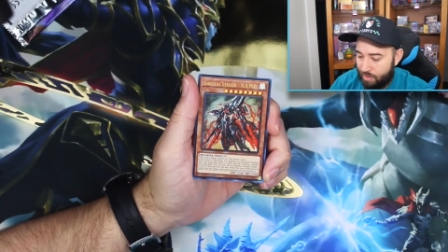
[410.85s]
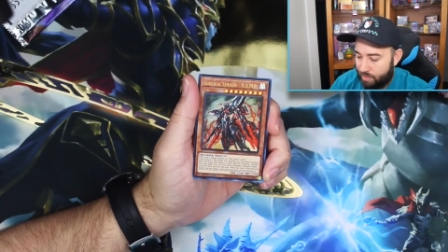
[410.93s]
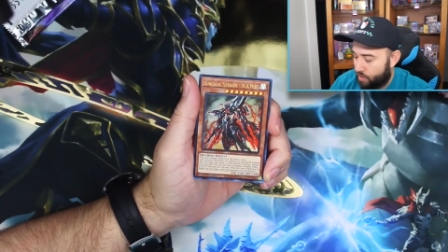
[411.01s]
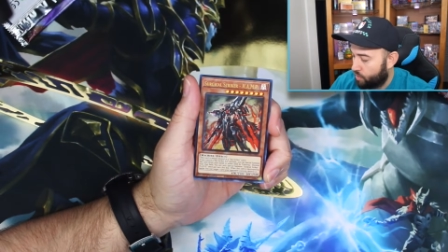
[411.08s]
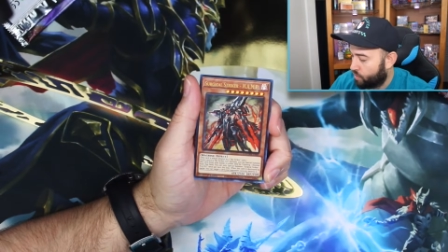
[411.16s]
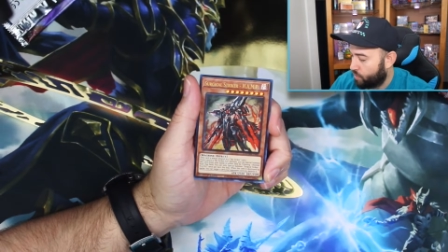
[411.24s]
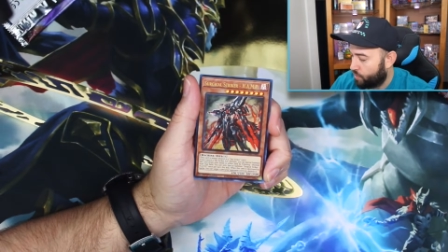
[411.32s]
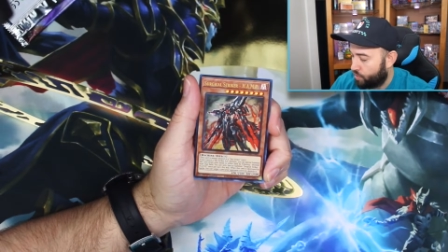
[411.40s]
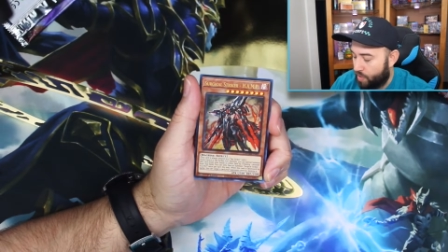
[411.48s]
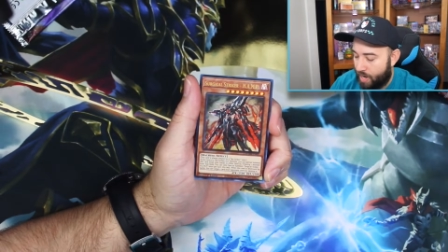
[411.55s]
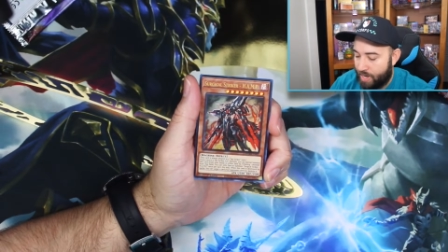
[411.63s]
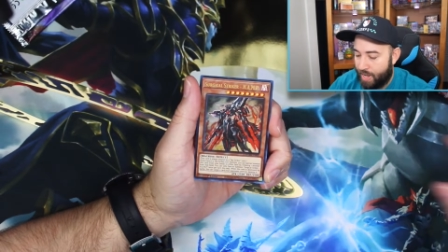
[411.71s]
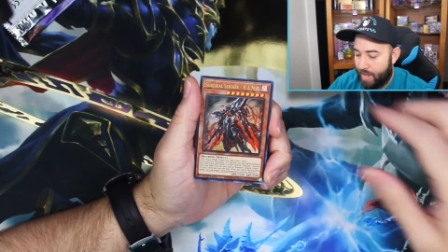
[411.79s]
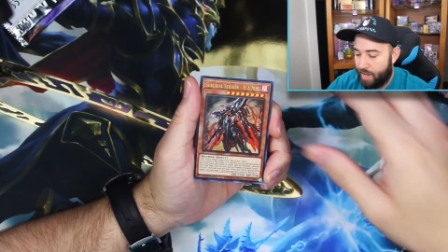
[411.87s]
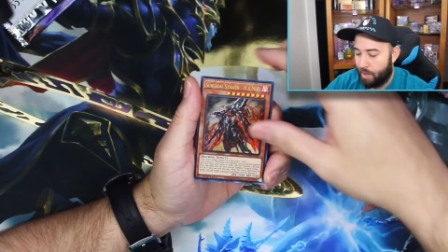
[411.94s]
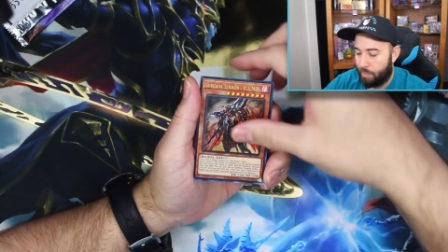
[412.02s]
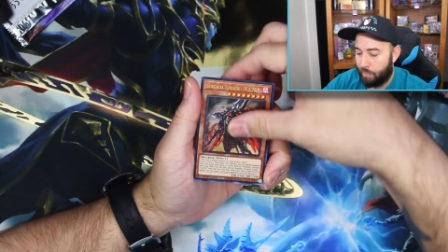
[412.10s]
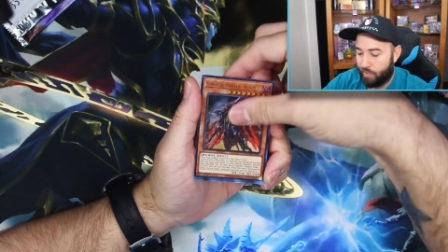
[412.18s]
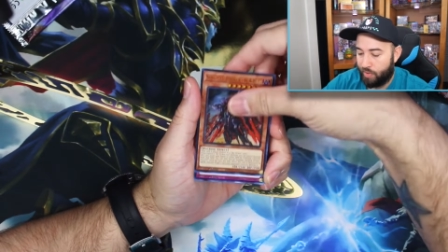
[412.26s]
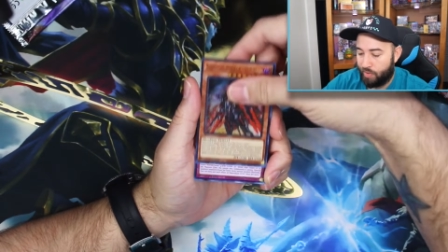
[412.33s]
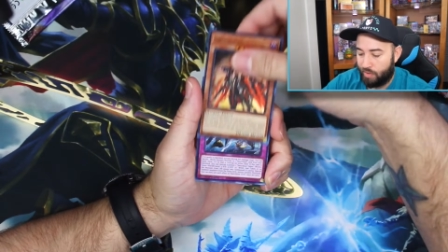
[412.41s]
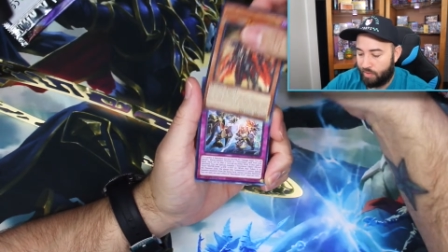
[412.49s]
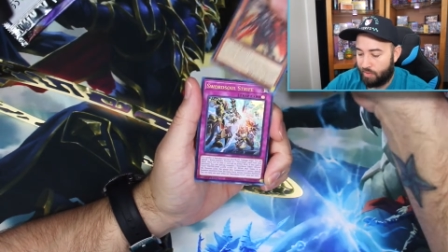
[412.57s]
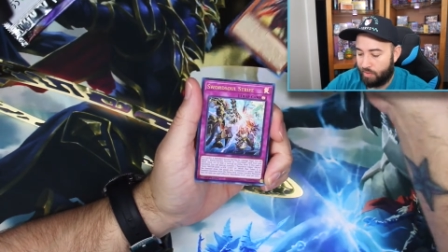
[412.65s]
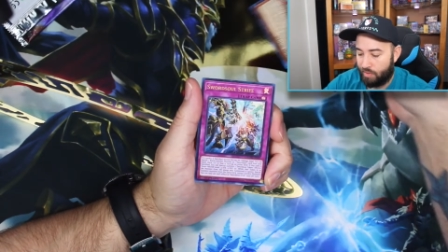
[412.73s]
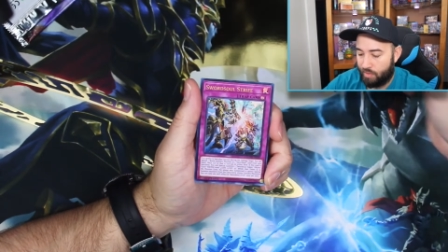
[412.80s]
Surgical Strike, Hemp.
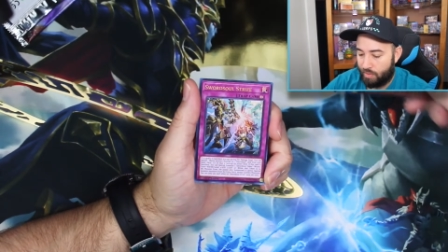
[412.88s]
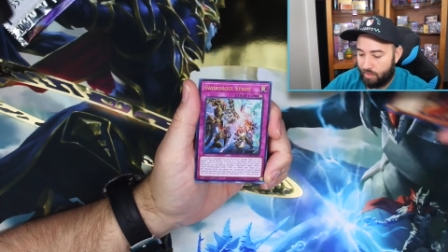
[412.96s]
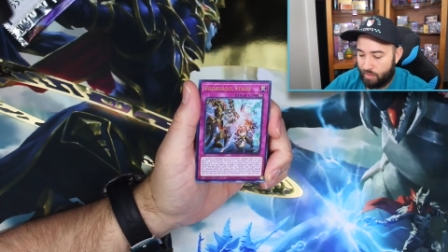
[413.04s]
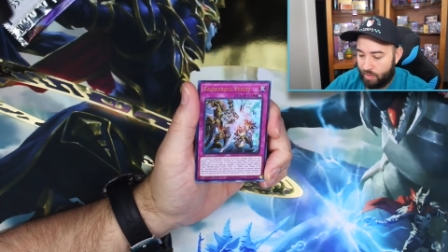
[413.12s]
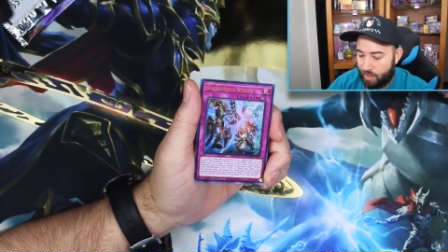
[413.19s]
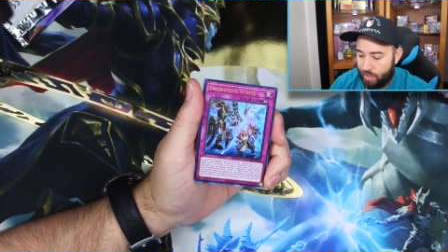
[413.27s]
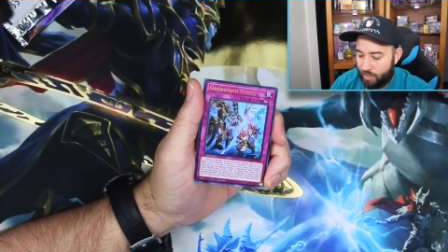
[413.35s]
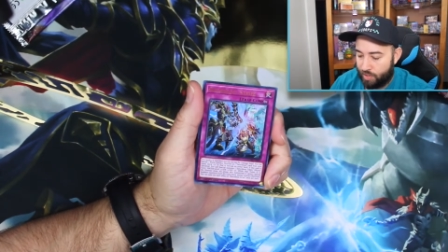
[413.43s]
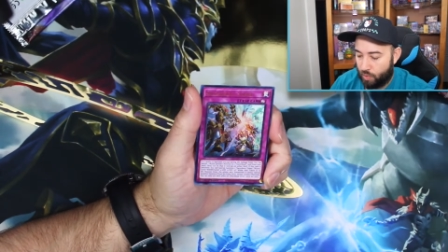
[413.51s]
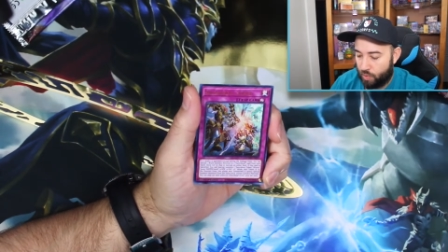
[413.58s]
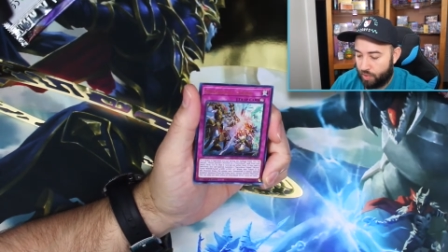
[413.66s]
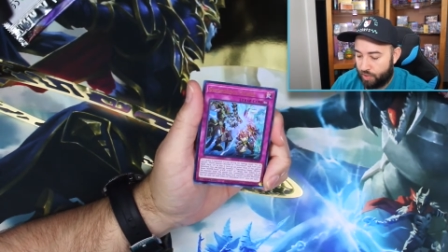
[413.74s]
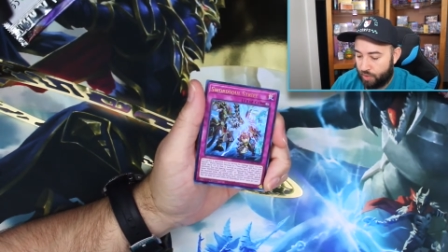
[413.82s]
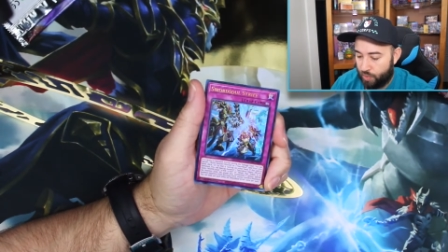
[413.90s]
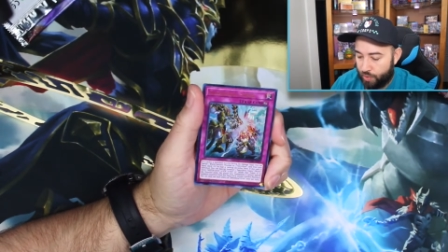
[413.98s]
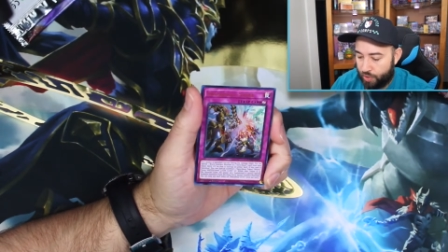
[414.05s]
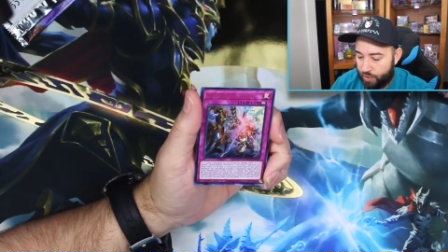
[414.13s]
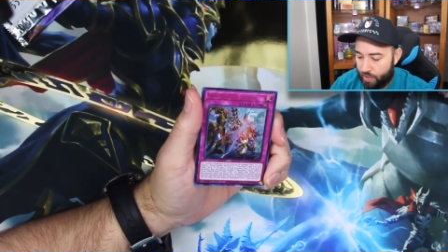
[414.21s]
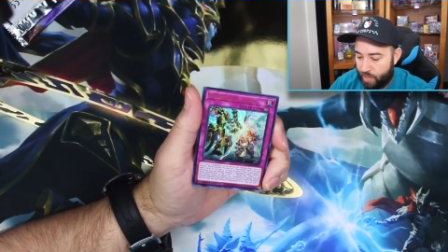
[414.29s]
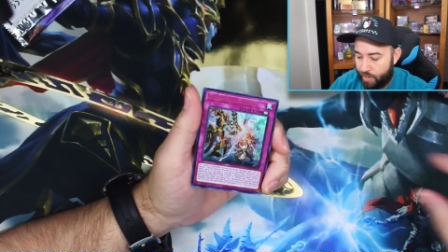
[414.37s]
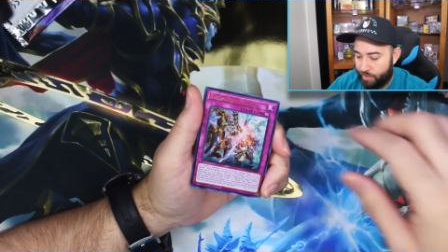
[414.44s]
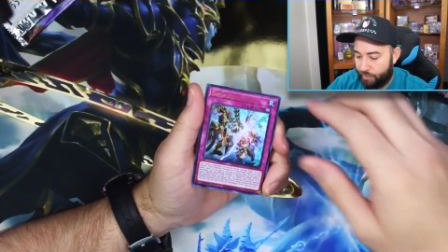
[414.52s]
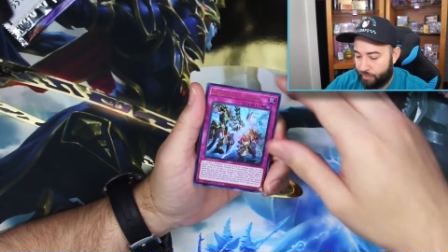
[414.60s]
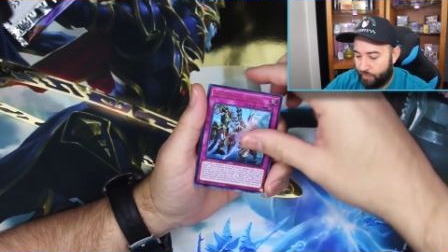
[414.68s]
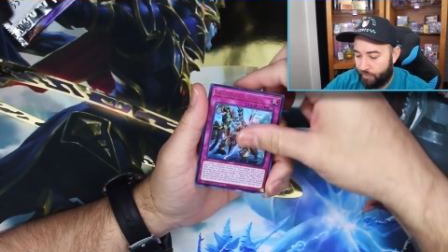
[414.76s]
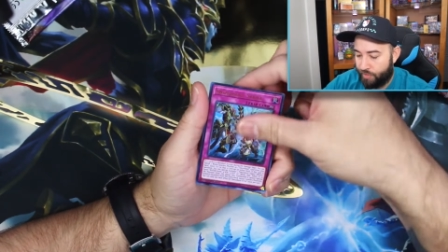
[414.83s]
Sword Soul Strife.